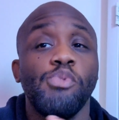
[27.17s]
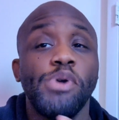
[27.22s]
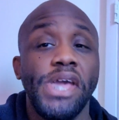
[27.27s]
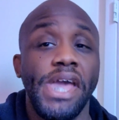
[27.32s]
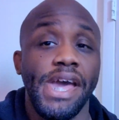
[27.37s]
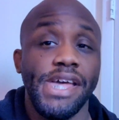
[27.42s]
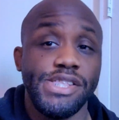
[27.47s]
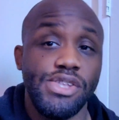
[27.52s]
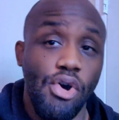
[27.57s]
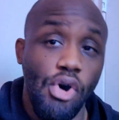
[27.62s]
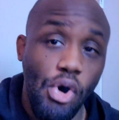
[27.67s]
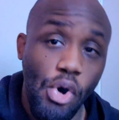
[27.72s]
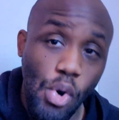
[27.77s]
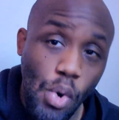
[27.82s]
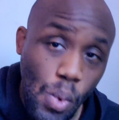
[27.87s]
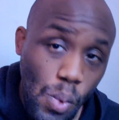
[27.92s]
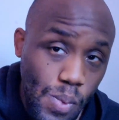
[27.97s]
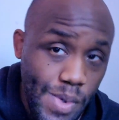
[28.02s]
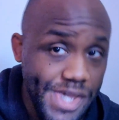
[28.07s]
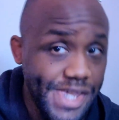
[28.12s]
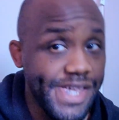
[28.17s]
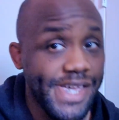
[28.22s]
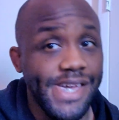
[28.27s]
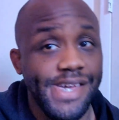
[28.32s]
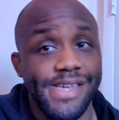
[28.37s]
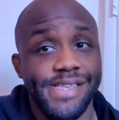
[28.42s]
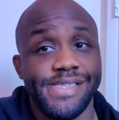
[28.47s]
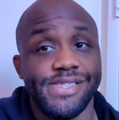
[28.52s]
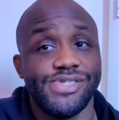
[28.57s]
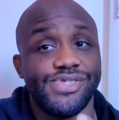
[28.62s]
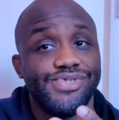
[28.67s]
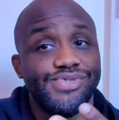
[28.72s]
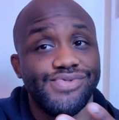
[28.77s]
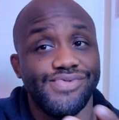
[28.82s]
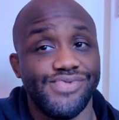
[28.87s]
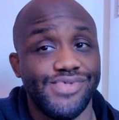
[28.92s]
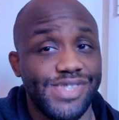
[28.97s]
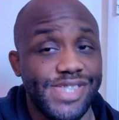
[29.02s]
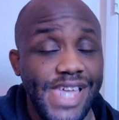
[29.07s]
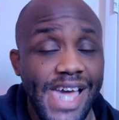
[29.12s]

We had the whole weekend to